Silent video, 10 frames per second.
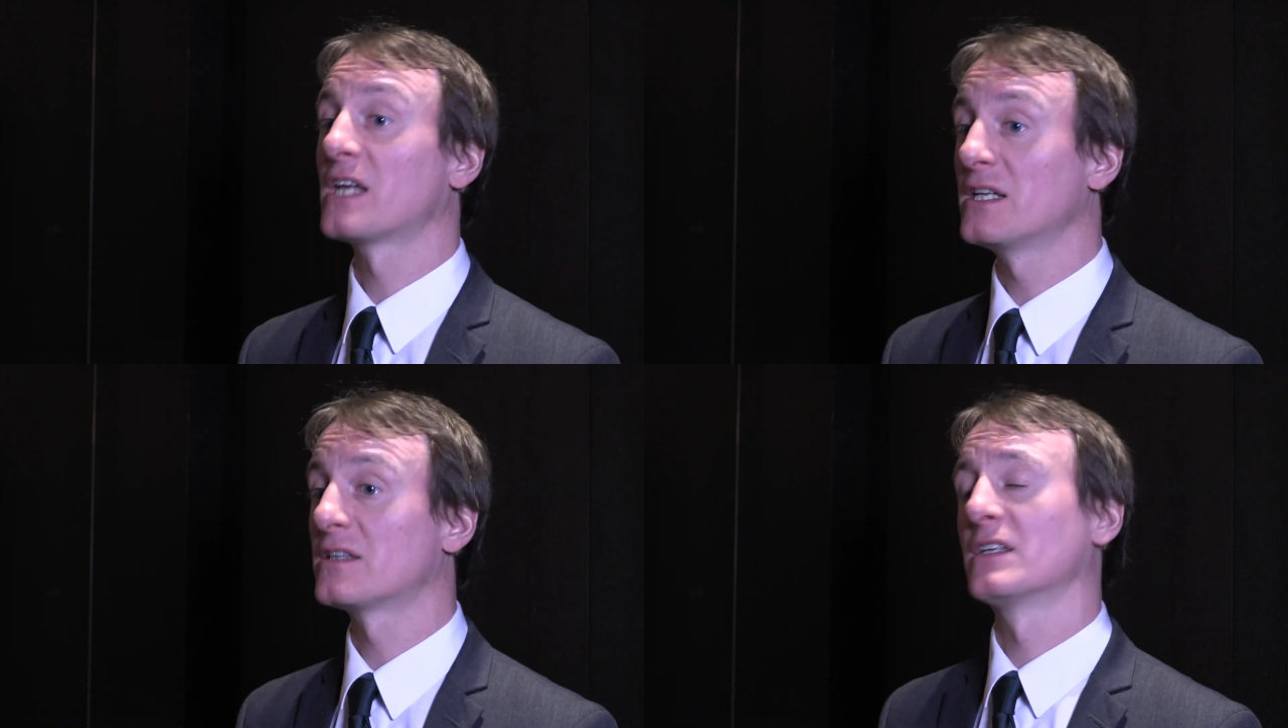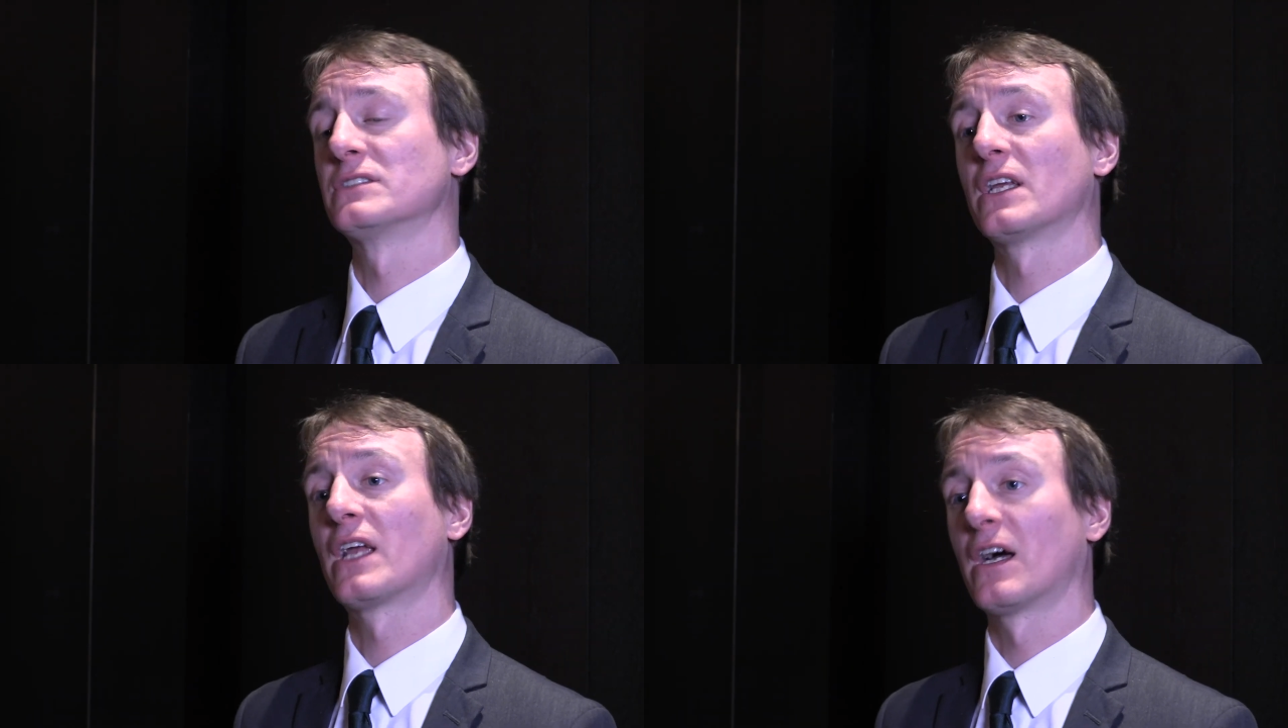tight
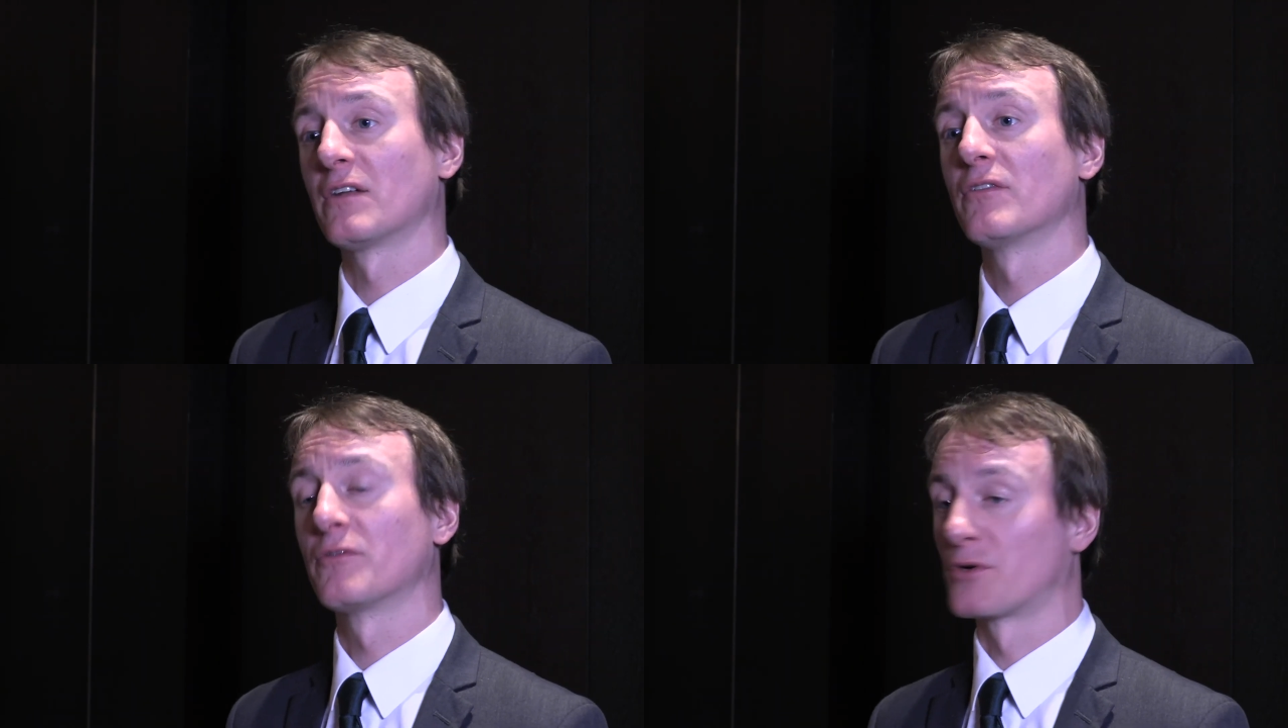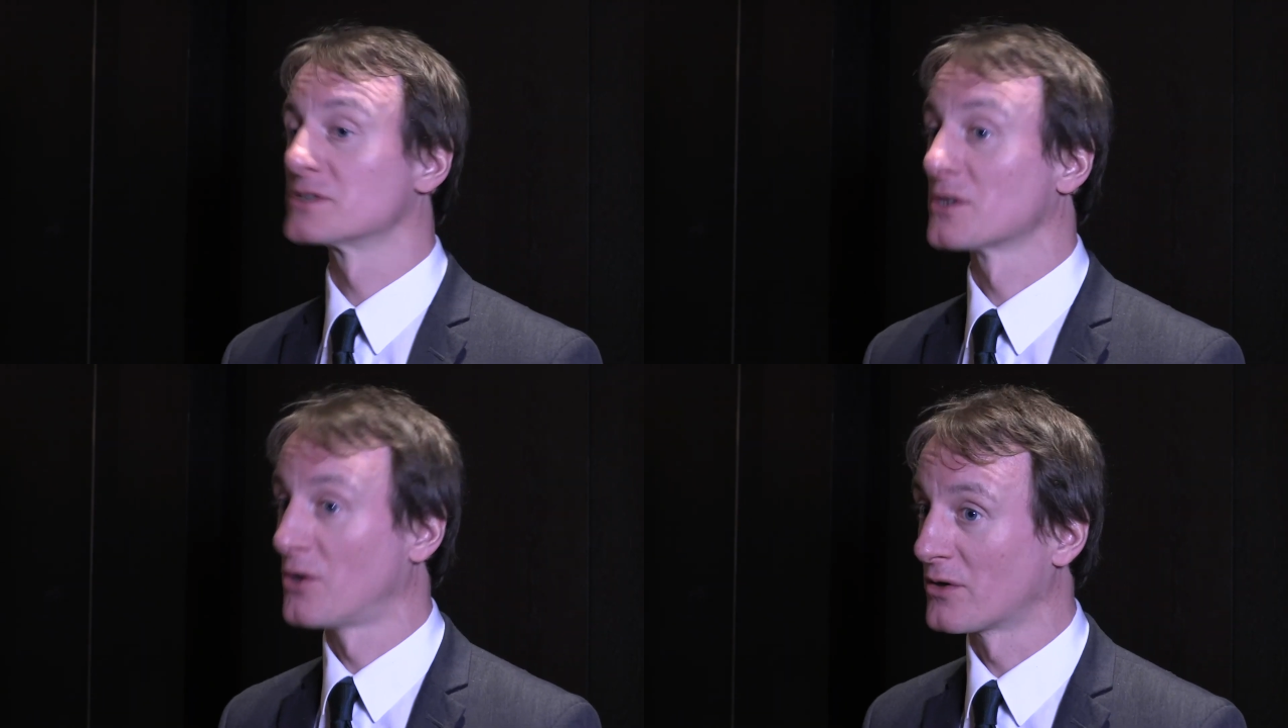as they can for
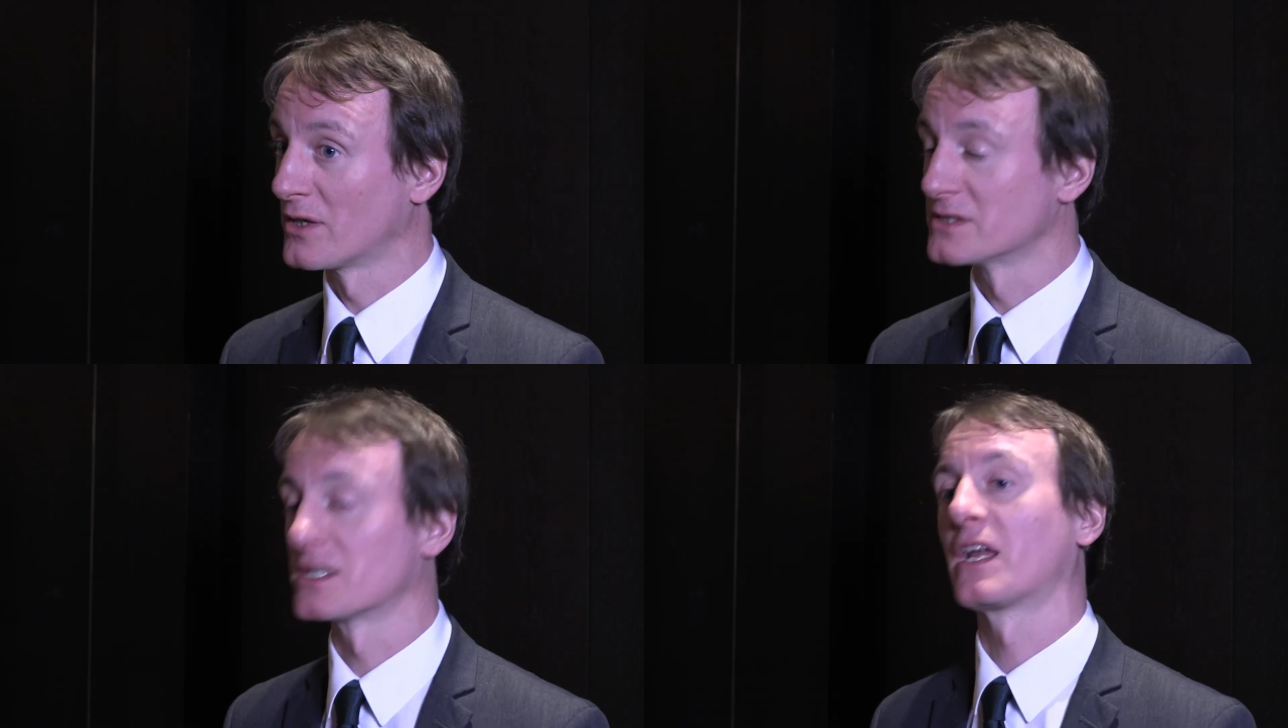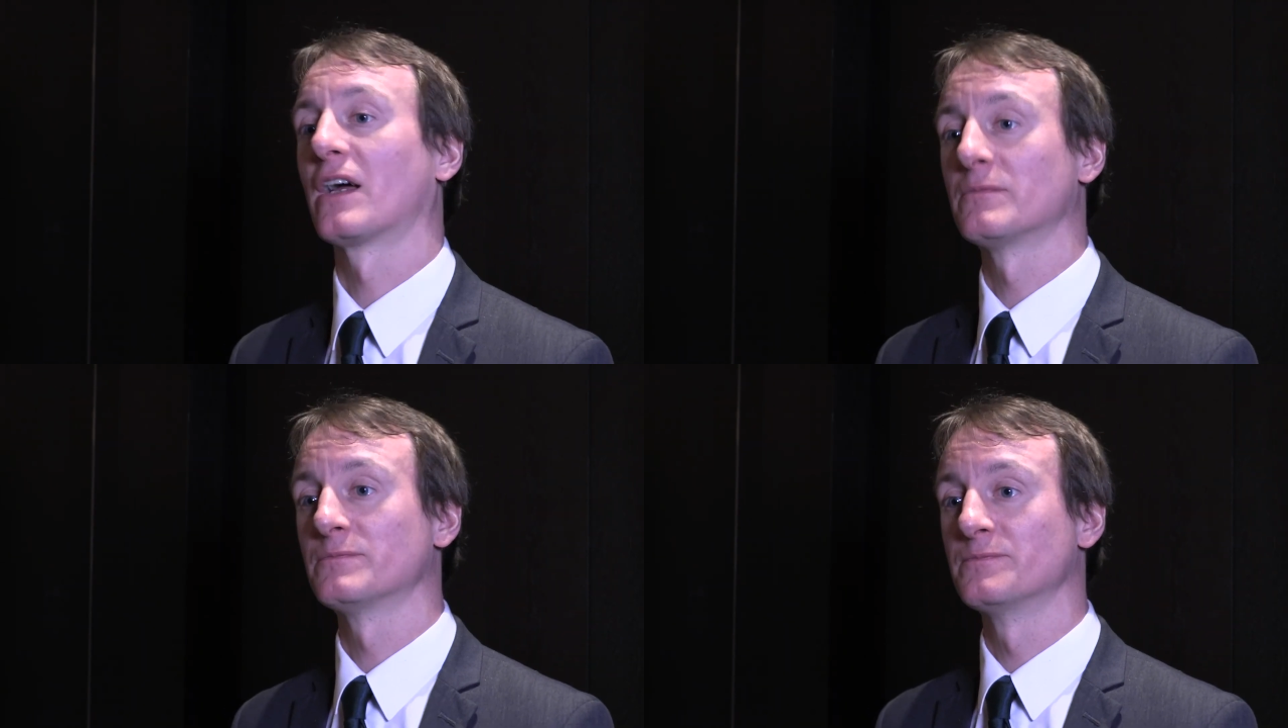as long as they
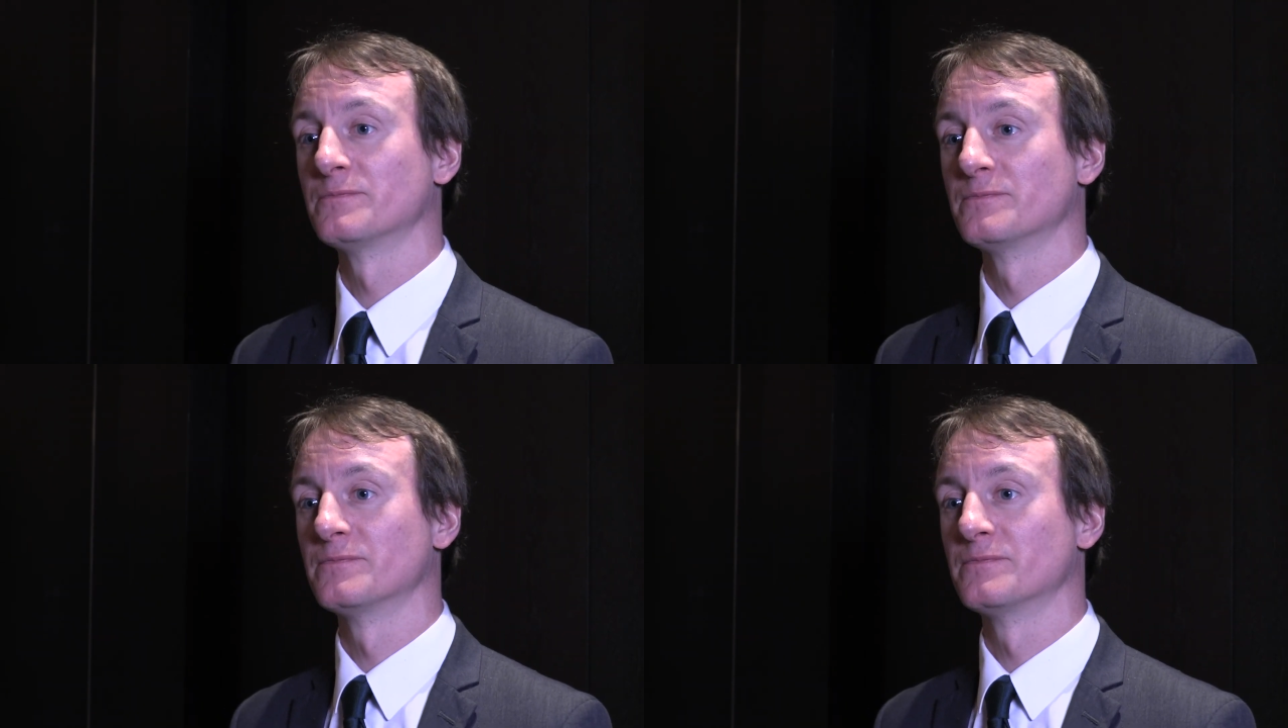can.